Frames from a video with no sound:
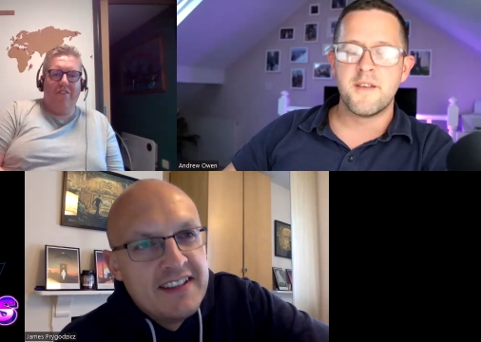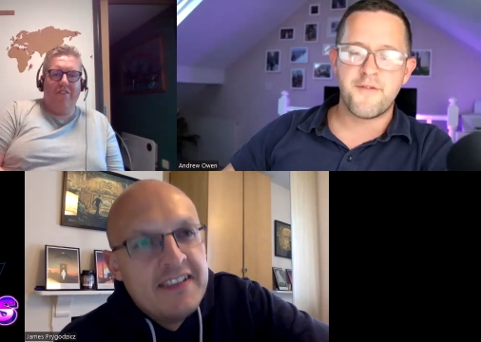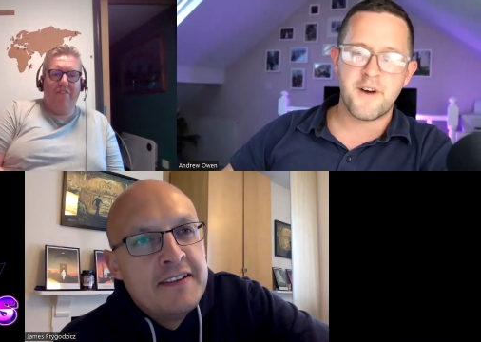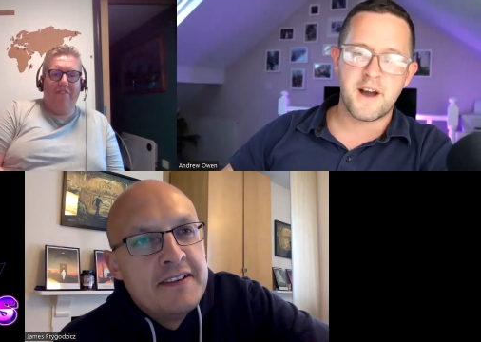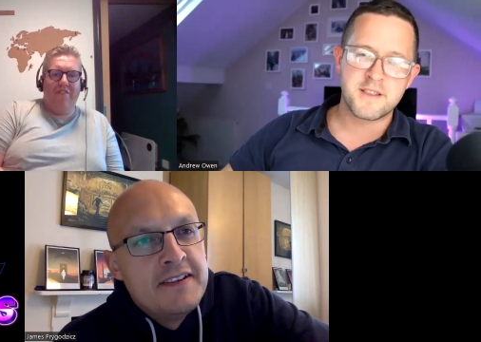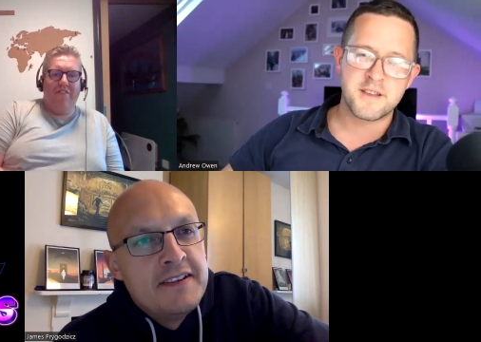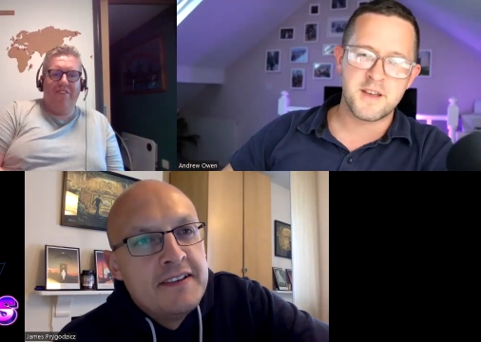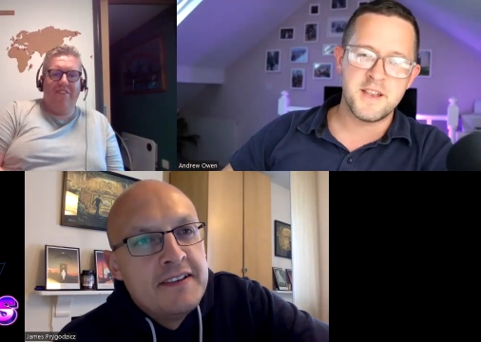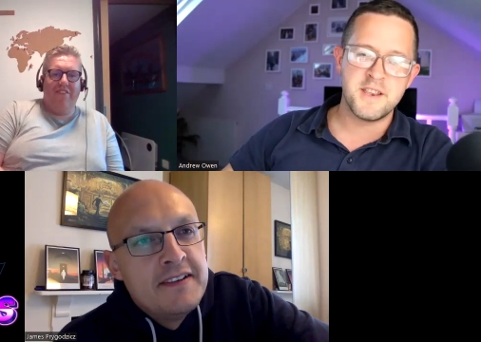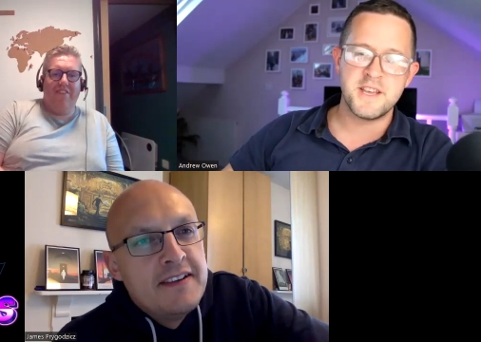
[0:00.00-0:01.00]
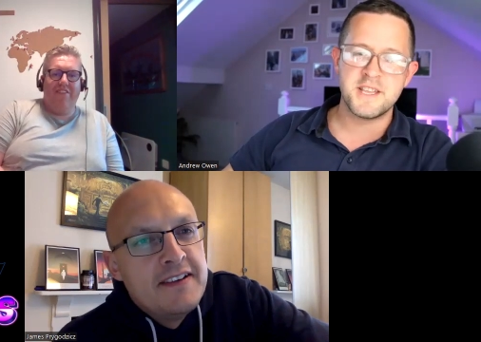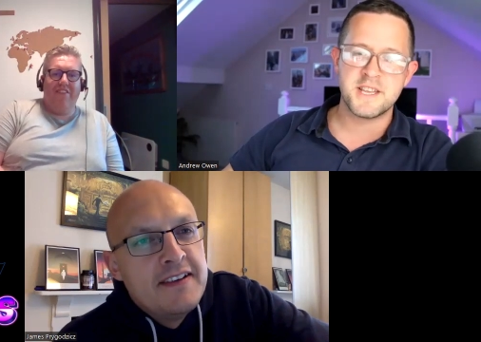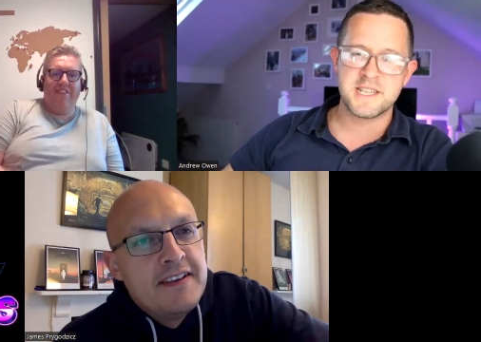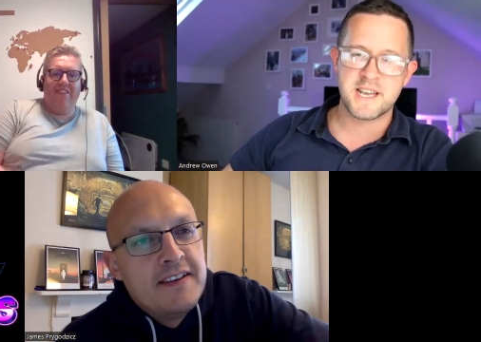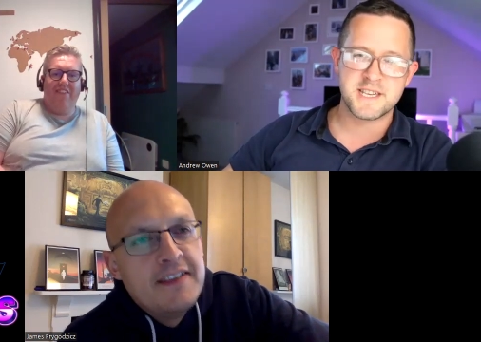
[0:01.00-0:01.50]
Speaker 1: the fact that Indy
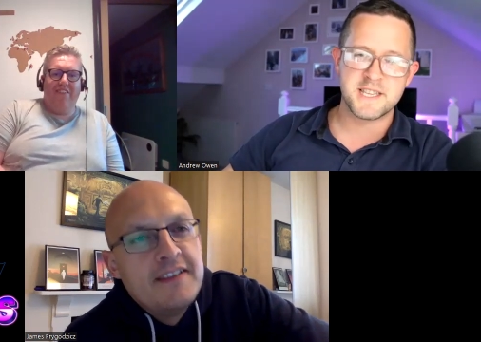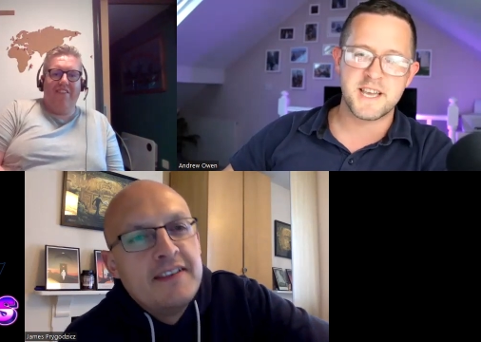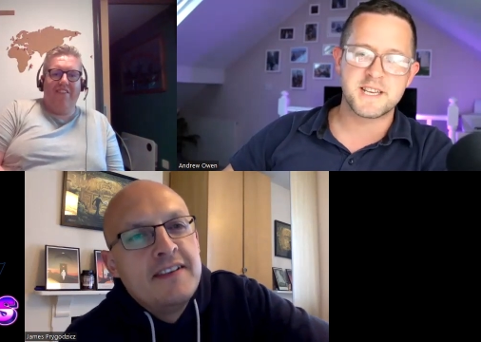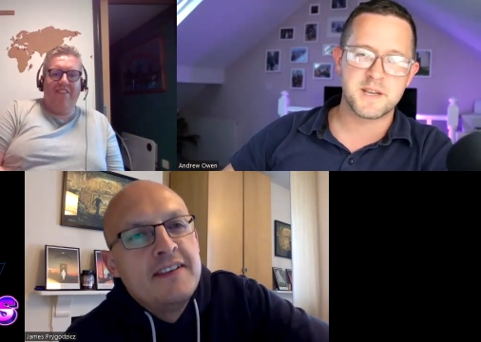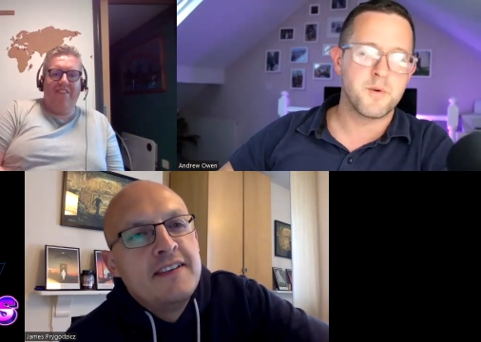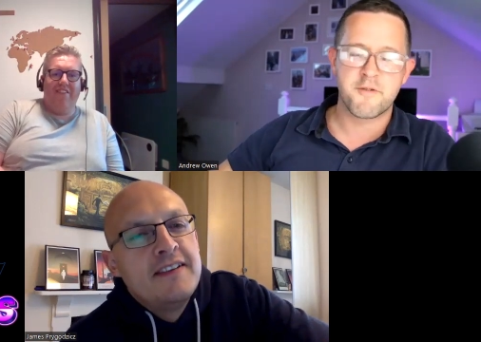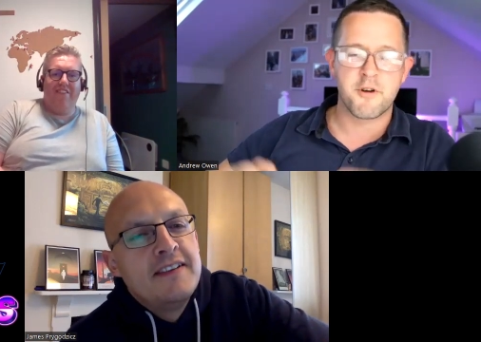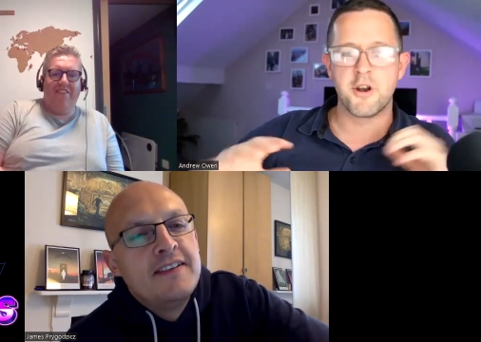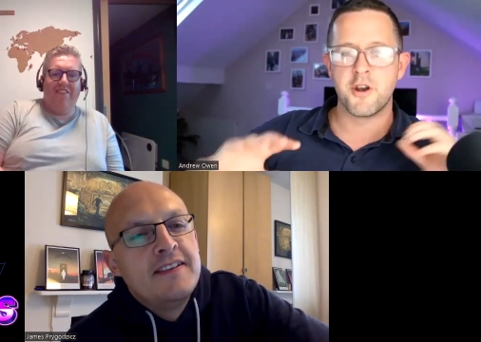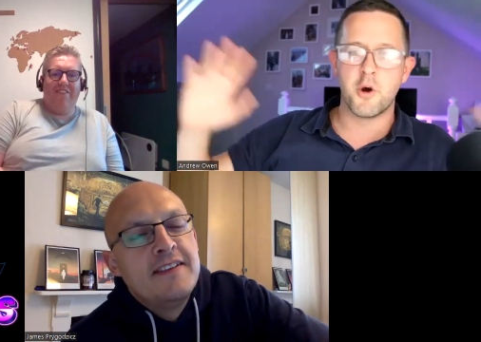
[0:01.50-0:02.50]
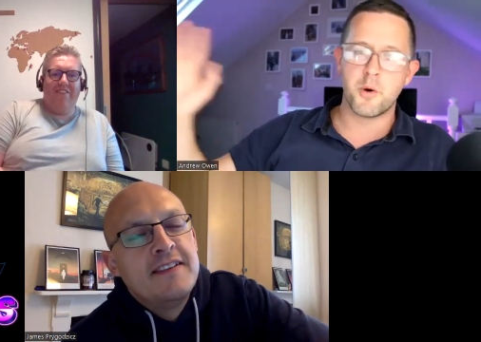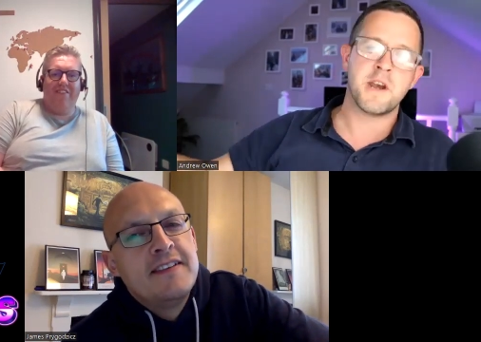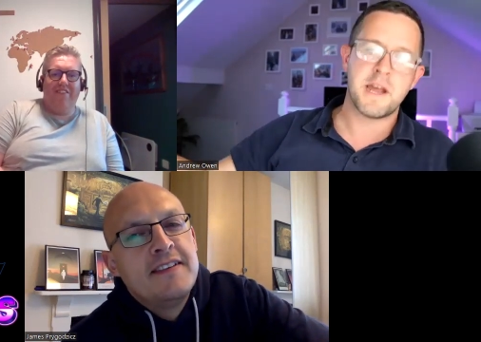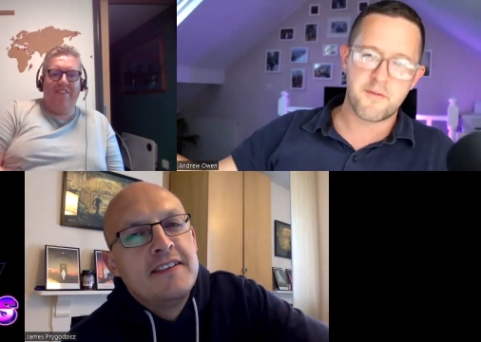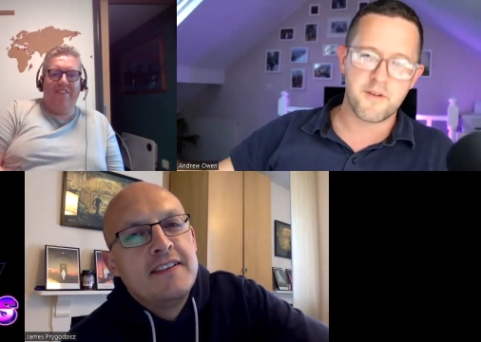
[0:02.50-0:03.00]
doesn't like snakes and we've got to know
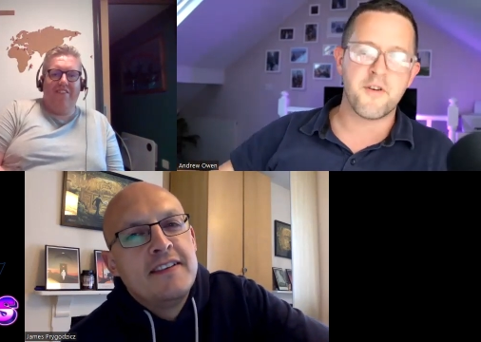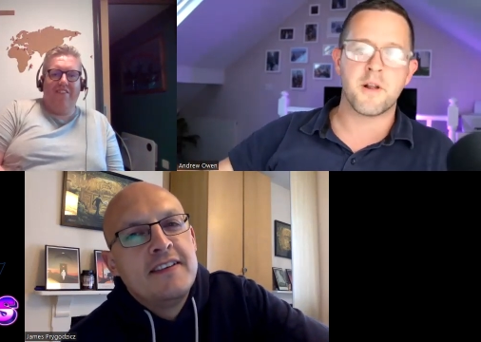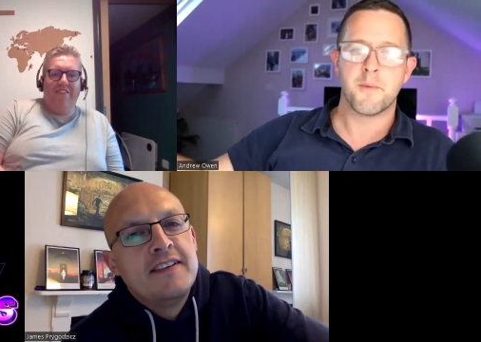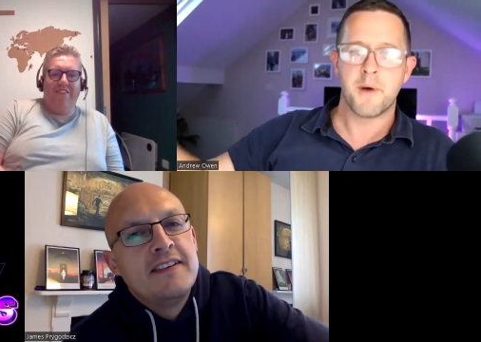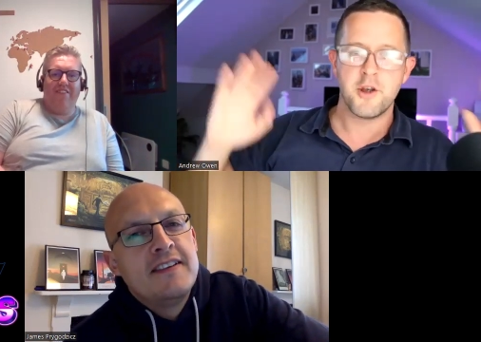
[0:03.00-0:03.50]
it in every film.